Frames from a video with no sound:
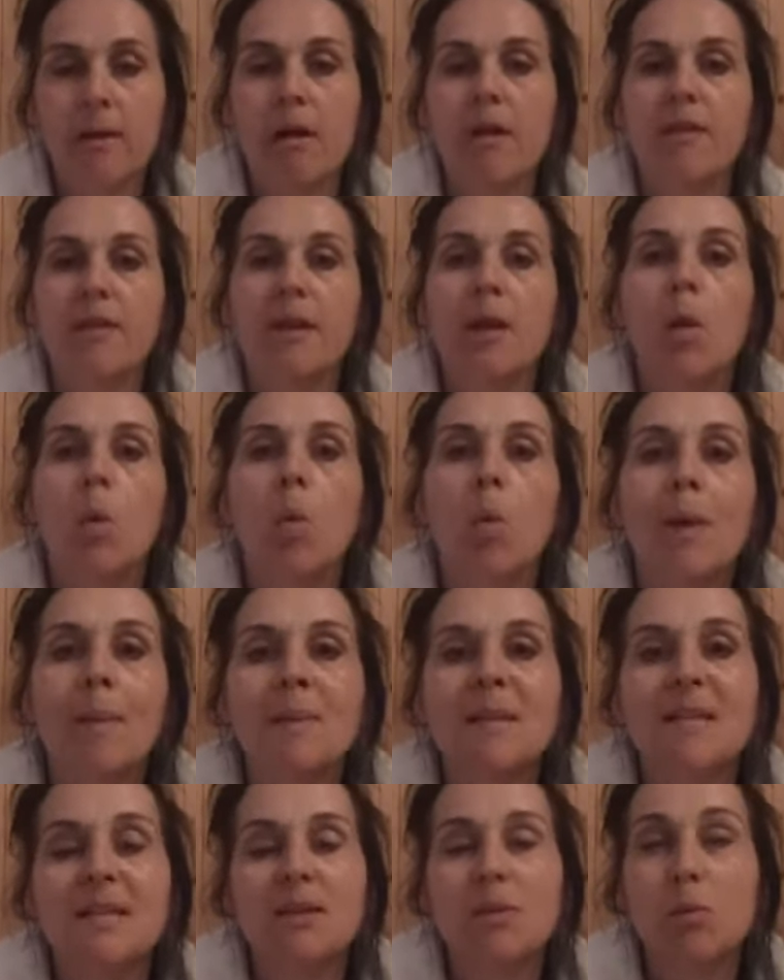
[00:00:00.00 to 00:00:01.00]
I think a
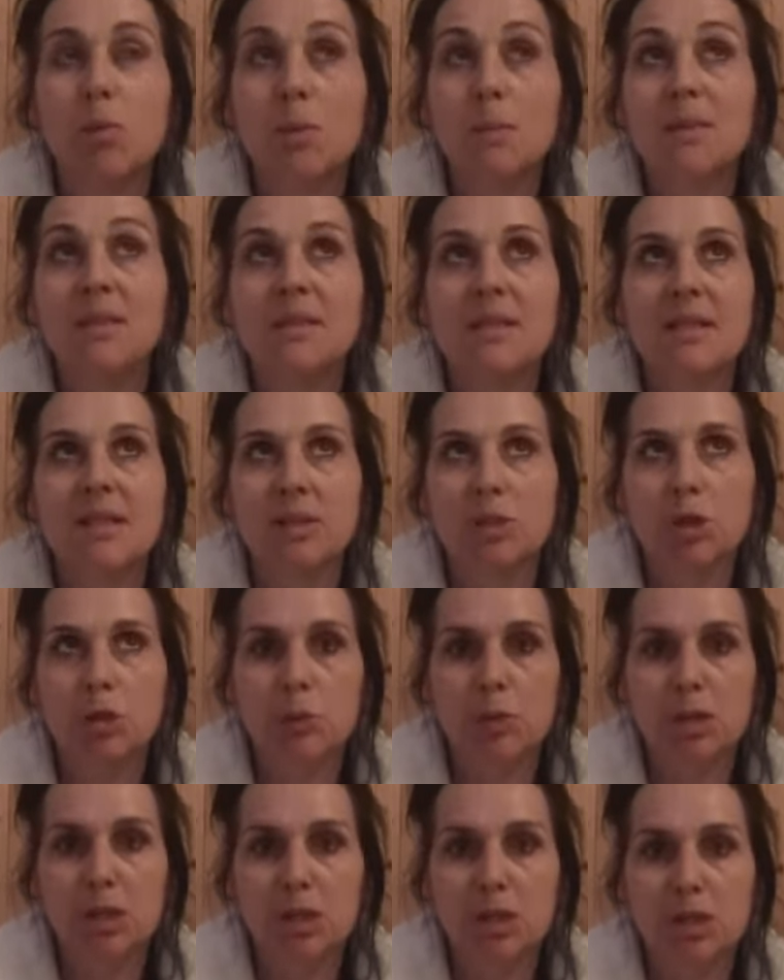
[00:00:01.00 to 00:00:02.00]
woman's
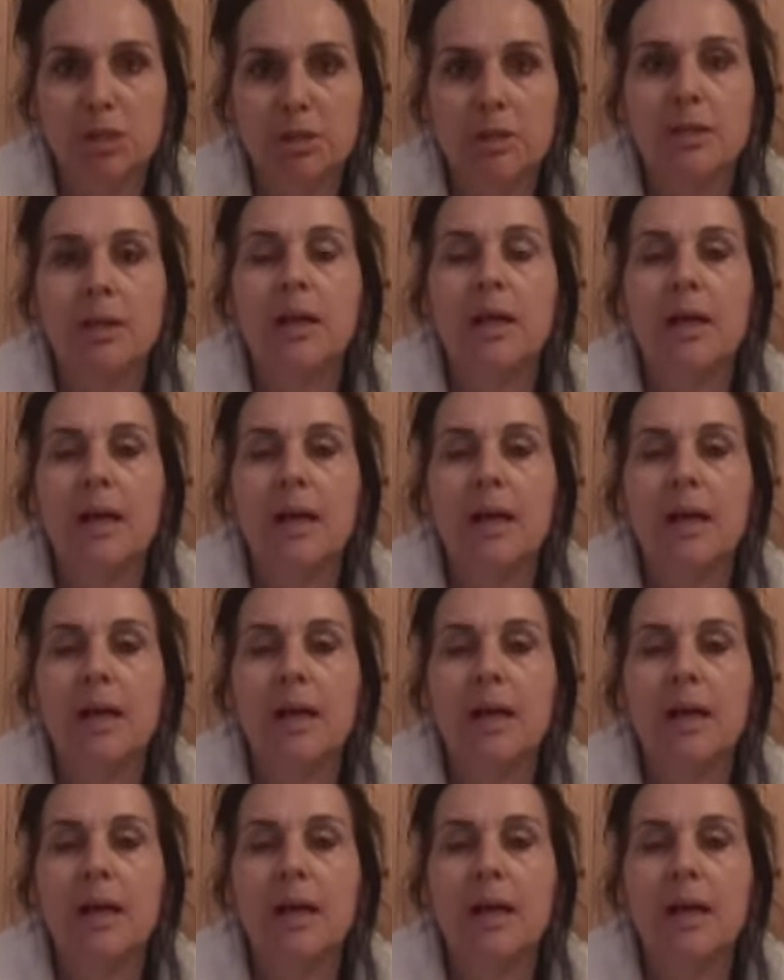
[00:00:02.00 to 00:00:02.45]
intuition